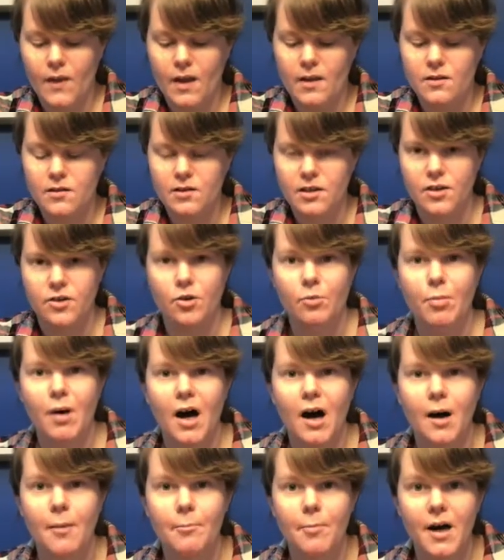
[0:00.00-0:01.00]
little
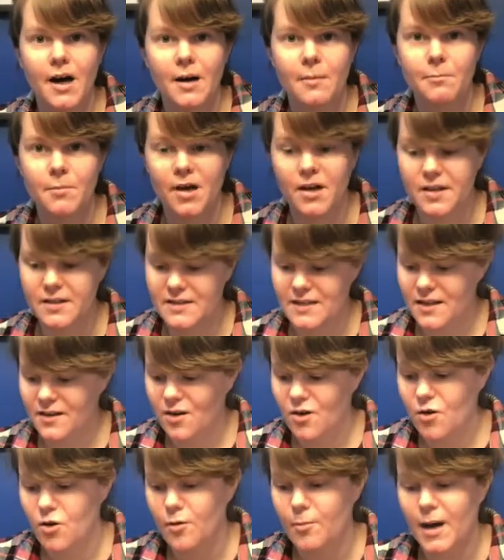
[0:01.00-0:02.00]
pom-pom balls at
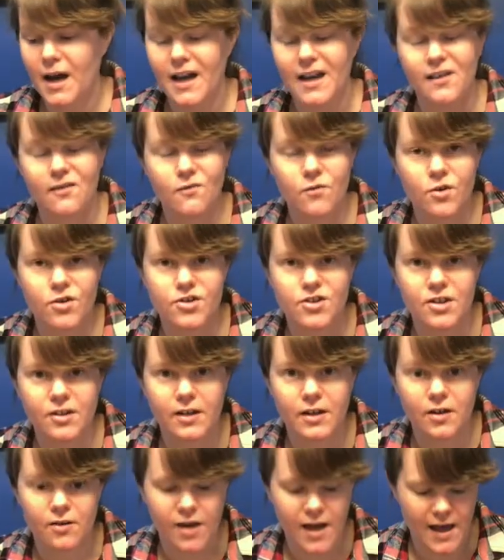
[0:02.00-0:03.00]
home, I unfortunately
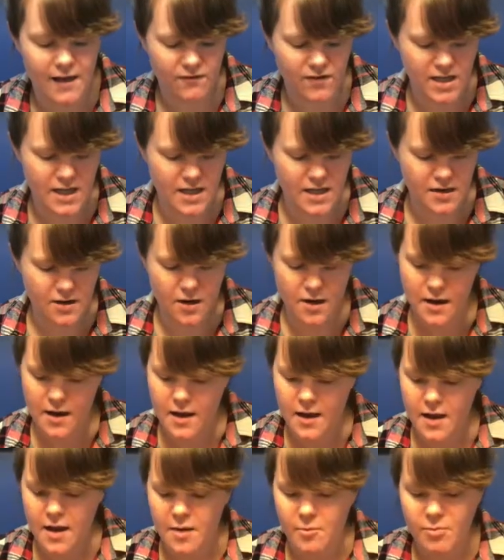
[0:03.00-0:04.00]
don't have any here,
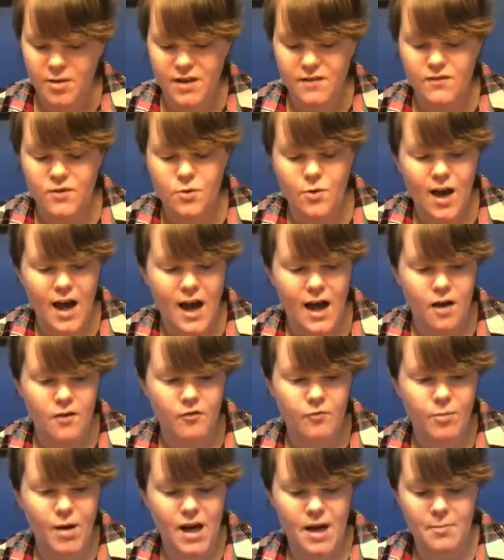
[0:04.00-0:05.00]
but if you have
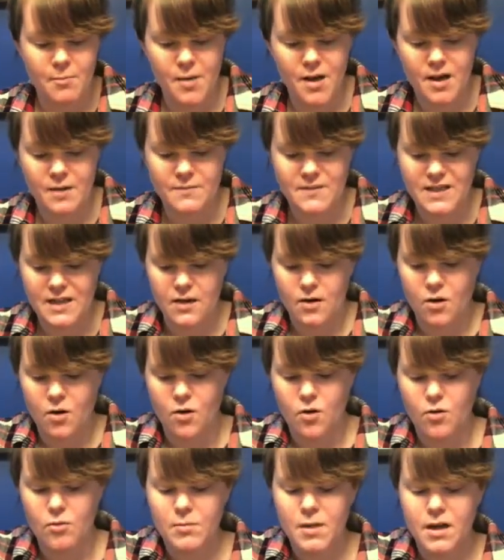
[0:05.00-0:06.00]
pom-poms at
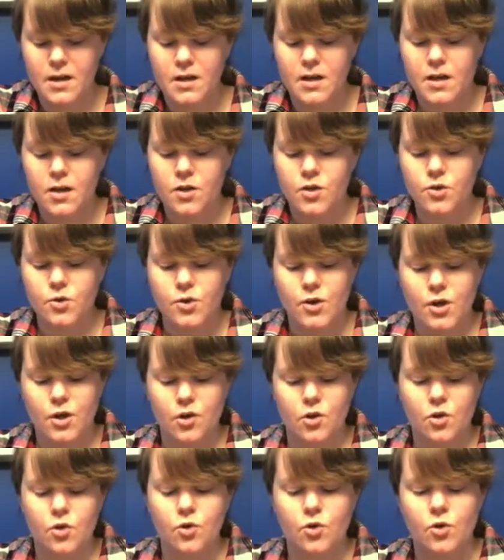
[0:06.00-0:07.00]
home, you can
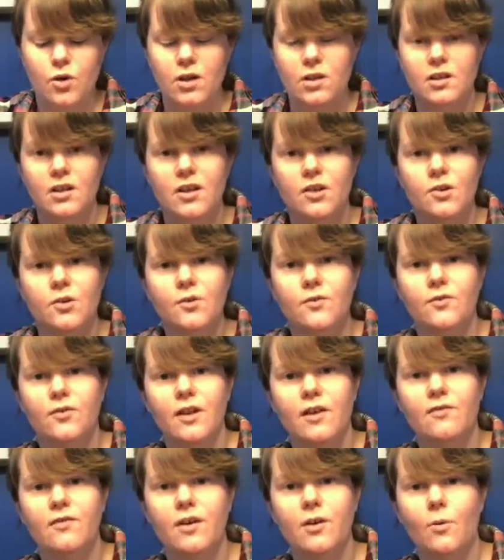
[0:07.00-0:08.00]
glue a little
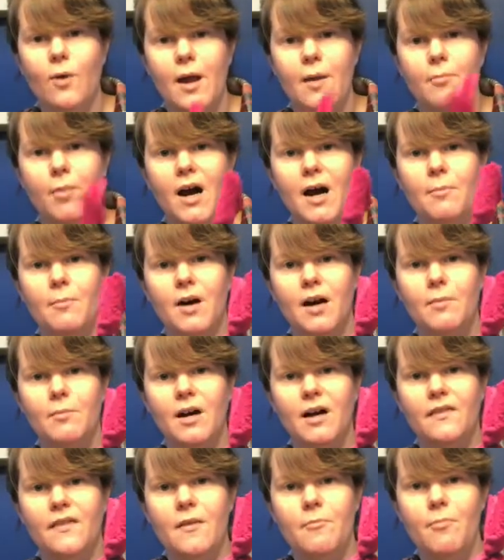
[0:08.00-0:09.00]
fluffy white pom-pom
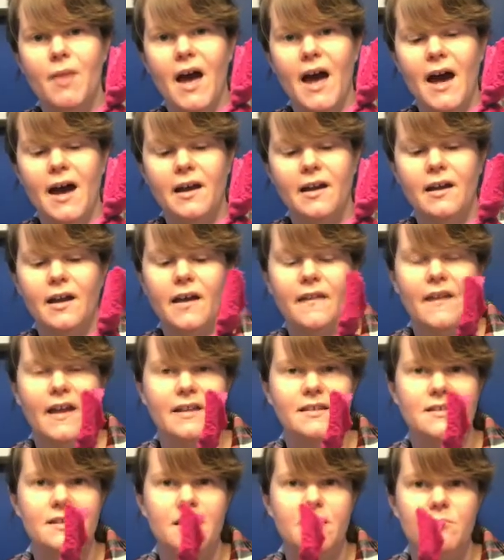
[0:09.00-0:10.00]
on the back, and
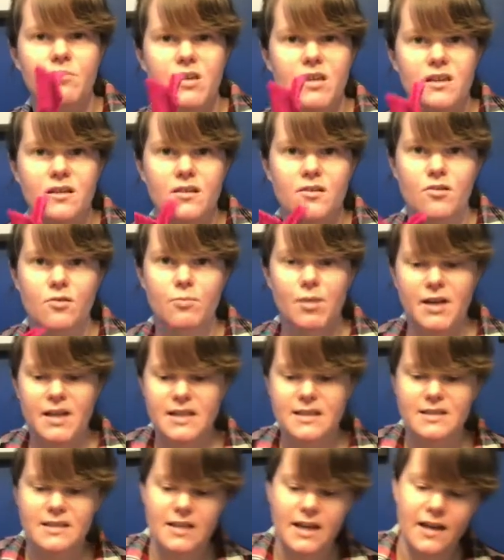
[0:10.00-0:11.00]
that's going to be your
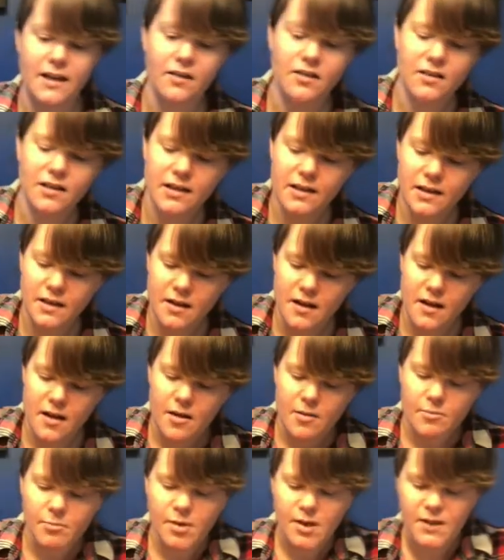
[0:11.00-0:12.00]
bunny's tail.
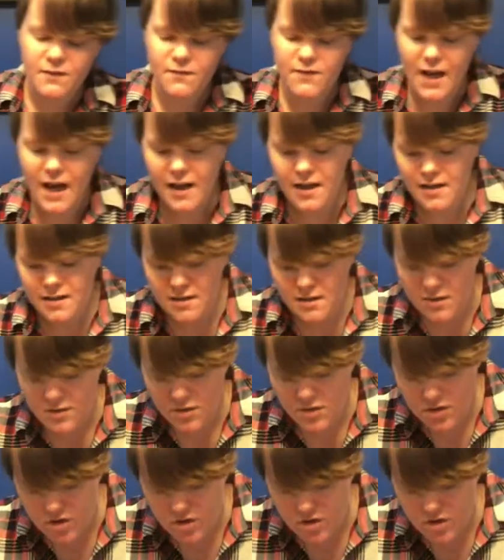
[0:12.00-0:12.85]
But if not, you can